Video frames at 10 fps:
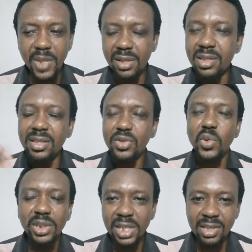This is
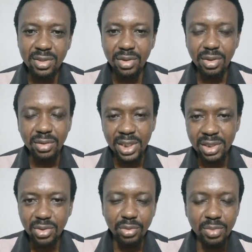what He has
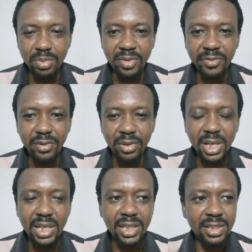already told me before,
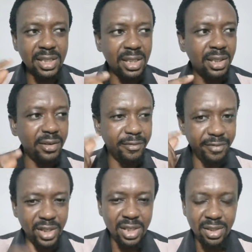and I did a
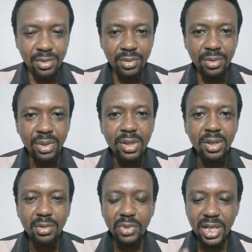video
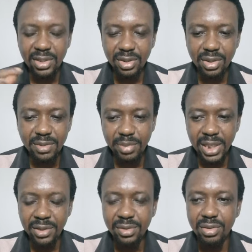where I talked
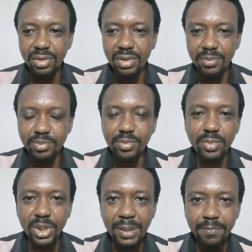about
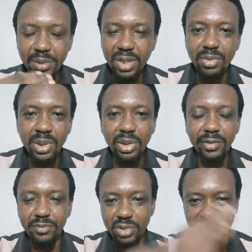the period
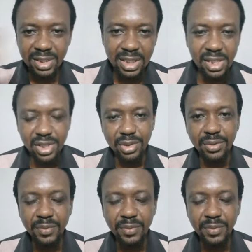of transition.